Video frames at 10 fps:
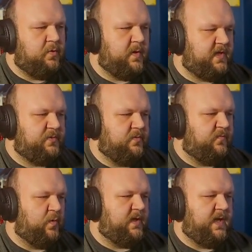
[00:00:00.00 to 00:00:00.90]
way to
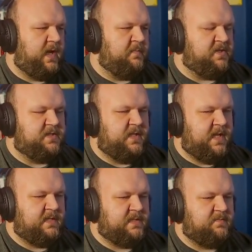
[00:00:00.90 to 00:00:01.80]
avoid damage in
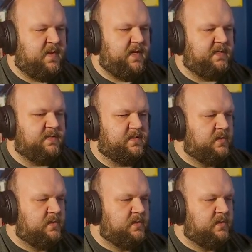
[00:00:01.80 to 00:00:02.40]
that space.